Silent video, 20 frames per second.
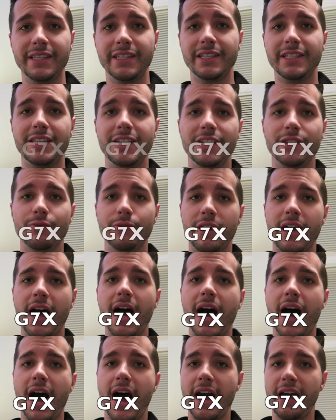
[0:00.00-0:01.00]
to the
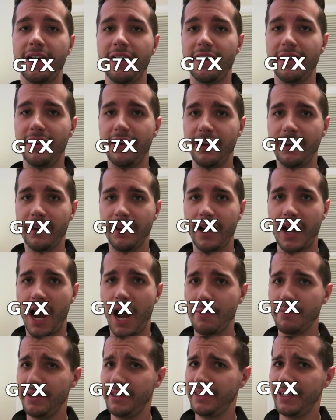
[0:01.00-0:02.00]
T3i,
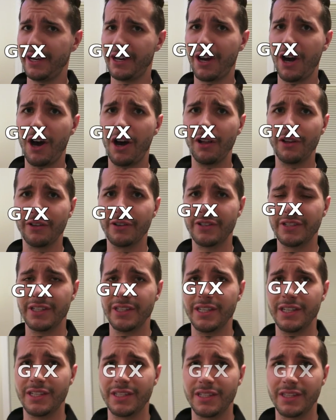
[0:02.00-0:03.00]
I mean, the colors
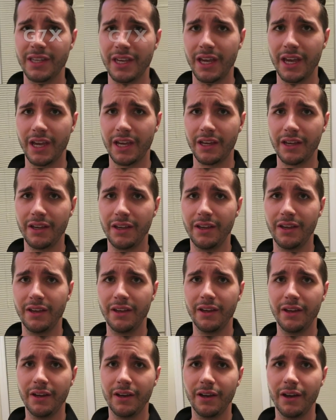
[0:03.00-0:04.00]
in this thing,
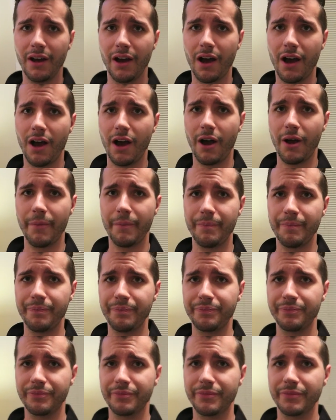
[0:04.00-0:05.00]

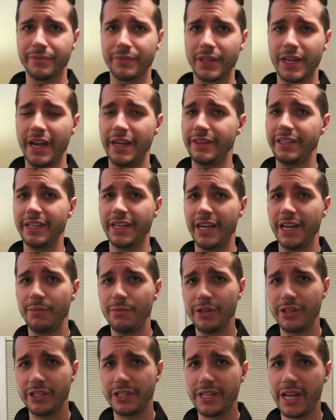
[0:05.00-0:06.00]
and the
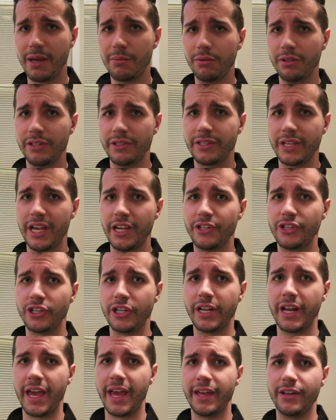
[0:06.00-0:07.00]
image
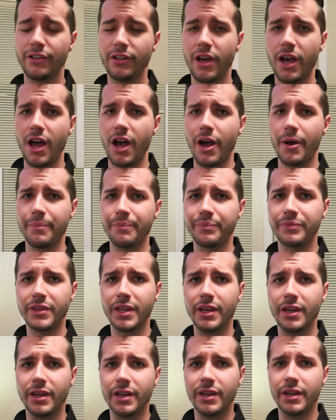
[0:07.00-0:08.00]
stabilization, and
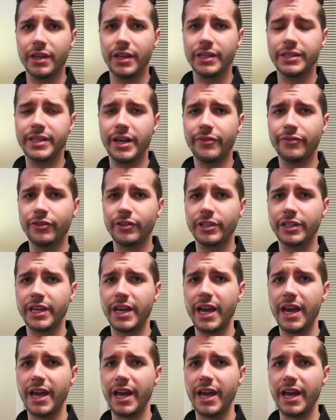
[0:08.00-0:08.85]
it definitely